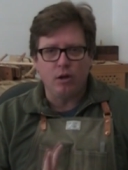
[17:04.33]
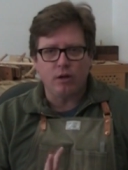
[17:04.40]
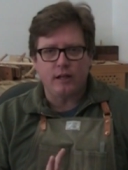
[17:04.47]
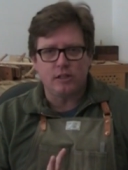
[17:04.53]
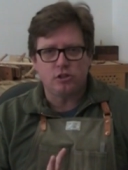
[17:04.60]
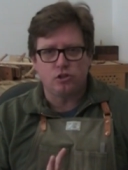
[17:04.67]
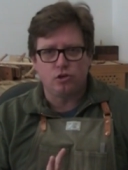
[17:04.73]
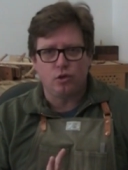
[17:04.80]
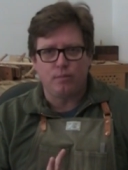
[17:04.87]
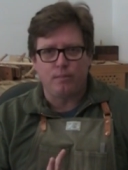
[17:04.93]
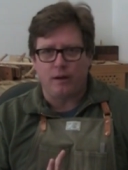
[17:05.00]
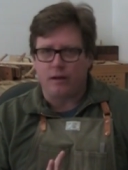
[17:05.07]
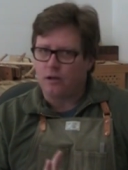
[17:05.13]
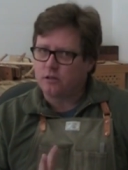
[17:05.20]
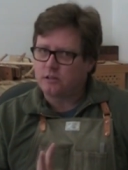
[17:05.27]
looking stool
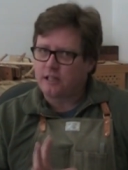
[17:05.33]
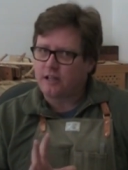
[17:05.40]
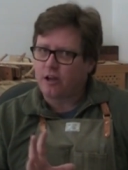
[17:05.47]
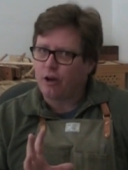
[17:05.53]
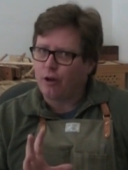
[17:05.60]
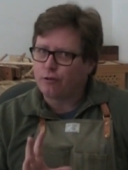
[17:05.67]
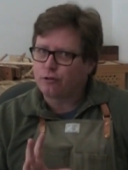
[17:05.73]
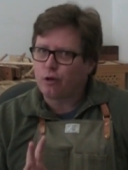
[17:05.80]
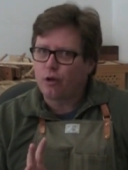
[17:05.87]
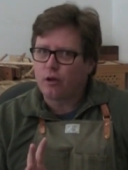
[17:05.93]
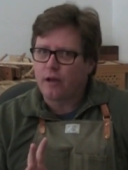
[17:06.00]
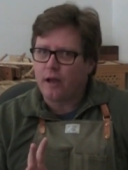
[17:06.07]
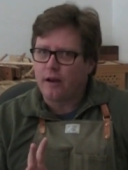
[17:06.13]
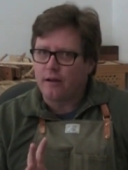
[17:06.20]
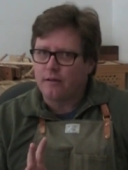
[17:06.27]
but take a closer
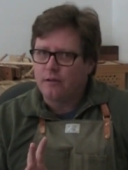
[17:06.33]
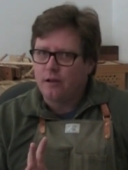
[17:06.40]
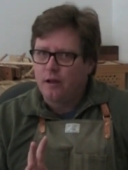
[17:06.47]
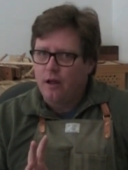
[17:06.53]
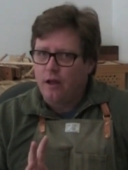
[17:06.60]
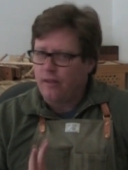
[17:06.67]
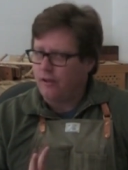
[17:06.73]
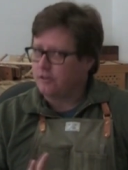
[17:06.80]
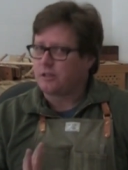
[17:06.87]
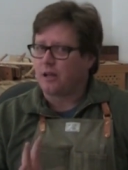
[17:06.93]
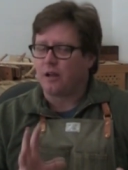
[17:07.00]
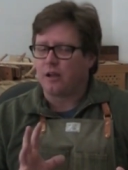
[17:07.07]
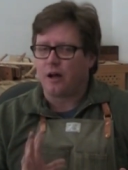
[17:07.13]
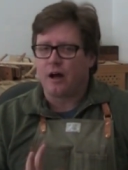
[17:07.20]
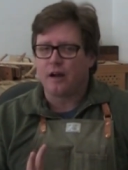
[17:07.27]
look at it there's
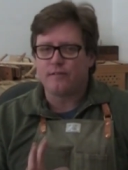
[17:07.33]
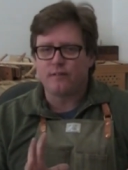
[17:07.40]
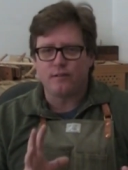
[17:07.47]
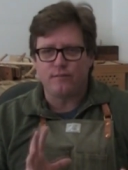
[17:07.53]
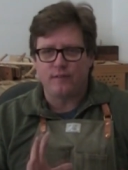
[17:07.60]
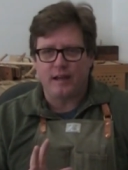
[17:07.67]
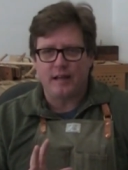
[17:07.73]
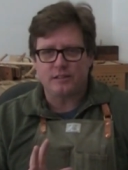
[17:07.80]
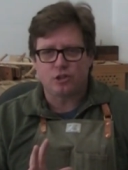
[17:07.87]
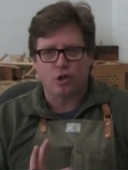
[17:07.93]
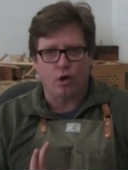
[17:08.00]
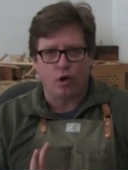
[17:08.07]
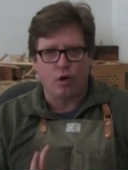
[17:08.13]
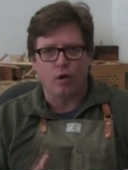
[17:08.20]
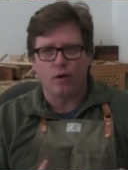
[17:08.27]
a lot of advanced
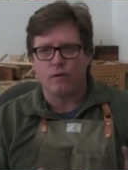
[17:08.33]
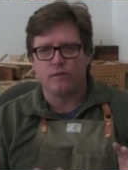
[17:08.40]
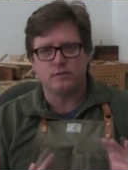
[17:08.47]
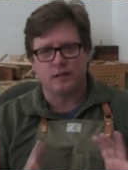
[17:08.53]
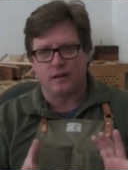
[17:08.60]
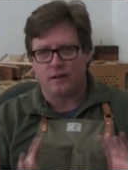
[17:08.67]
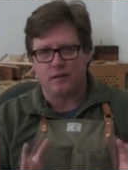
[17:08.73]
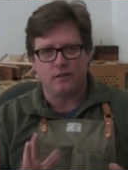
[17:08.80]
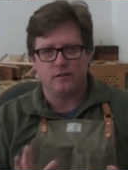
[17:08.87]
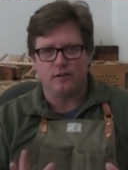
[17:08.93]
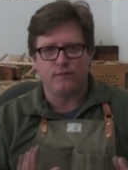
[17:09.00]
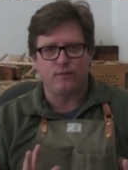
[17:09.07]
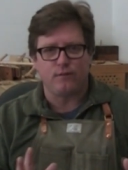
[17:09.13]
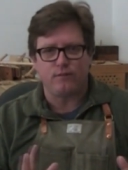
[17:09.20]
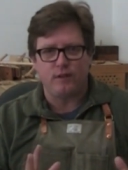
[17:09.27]
curves and
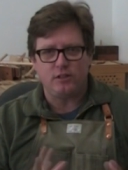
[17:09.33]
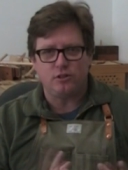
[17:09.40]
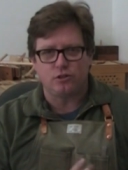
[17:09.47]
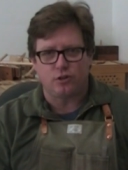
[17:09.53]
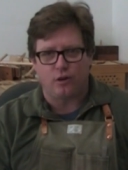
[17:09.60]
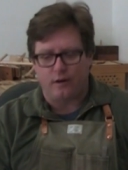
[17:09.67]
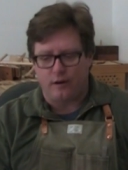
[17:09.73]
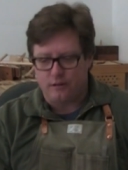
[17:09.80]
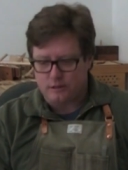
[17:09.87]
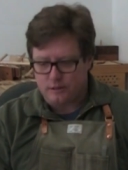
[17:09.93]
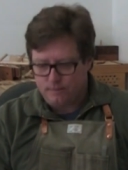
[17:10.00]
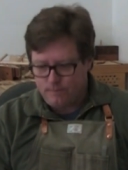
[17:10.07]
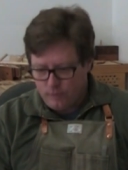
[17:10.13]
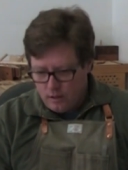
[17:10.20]
different features on it.